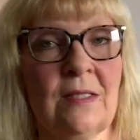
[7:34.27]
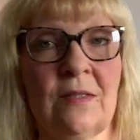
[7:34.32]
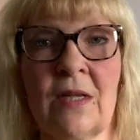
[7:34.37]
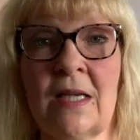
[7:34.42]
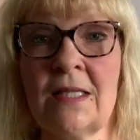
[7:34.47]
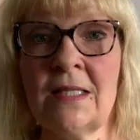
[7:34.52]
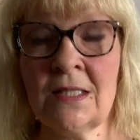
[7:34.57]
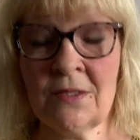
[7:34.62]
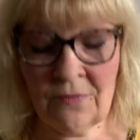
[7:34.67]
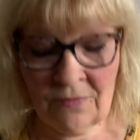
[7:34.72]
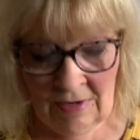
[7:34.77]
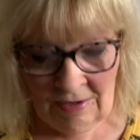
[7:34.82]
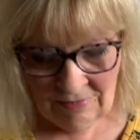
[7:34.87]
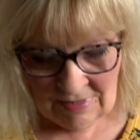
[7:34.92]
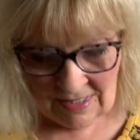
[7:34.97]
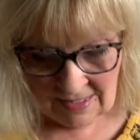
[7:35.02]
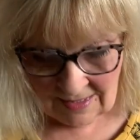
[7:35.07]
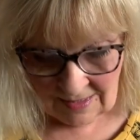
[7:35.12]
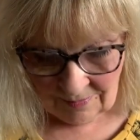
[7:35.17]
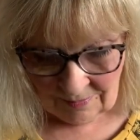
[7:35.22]
It is very
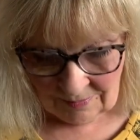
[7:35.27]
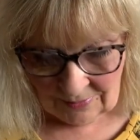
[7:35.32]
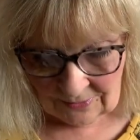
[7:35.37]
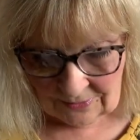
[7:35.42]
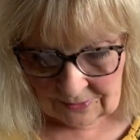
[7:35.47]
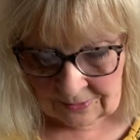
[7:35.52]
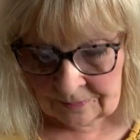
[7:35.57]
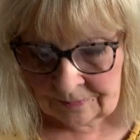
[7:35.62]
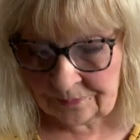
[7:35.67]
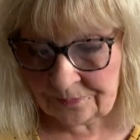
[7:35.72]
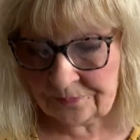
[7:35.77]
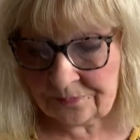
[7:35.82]
simple.